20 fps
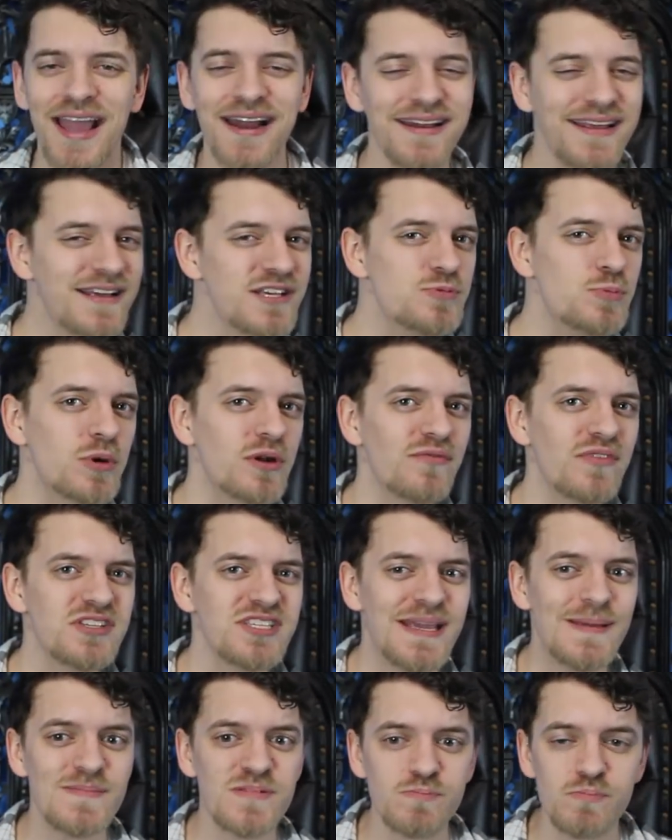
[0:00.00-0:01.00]
and he is one of the
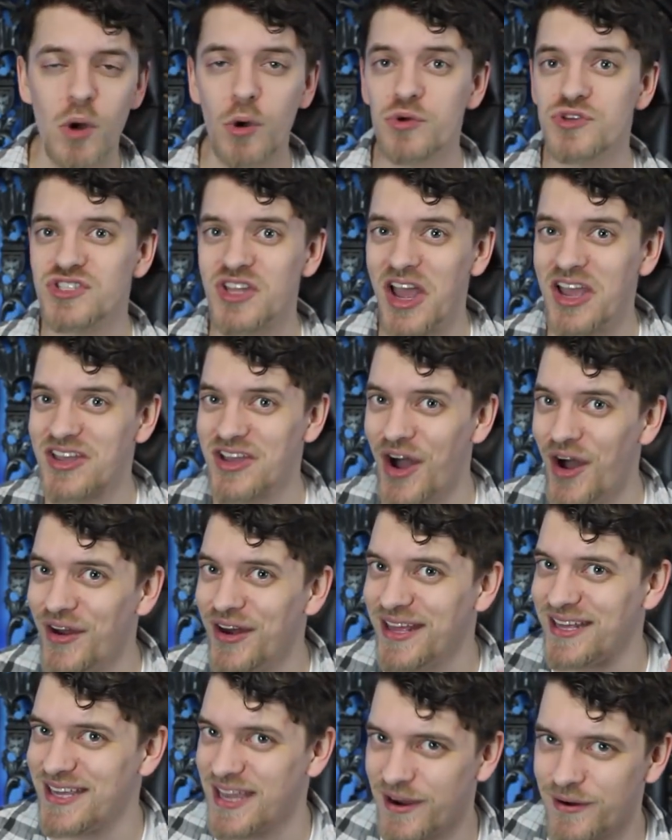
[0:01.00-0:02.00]
team's most
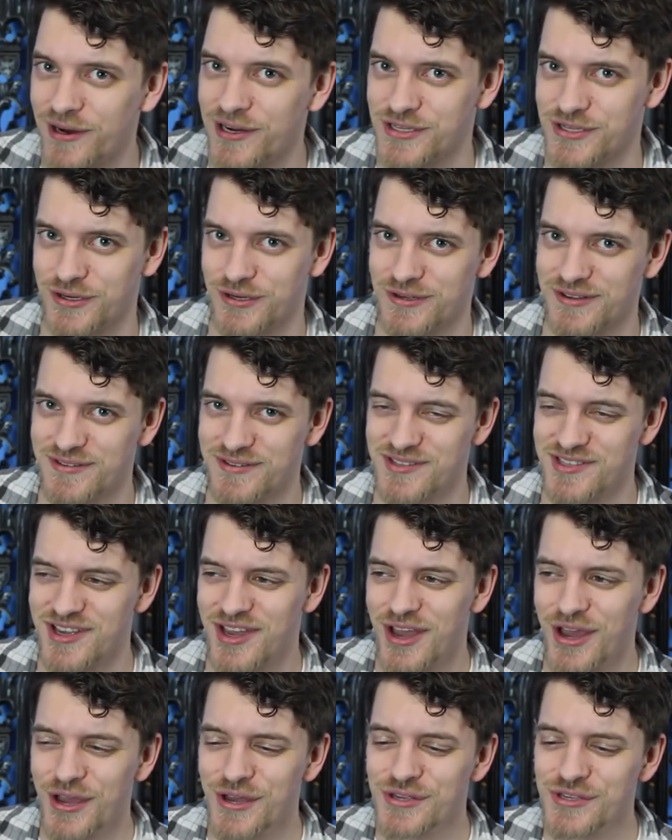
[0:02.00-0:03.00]
iconic characters.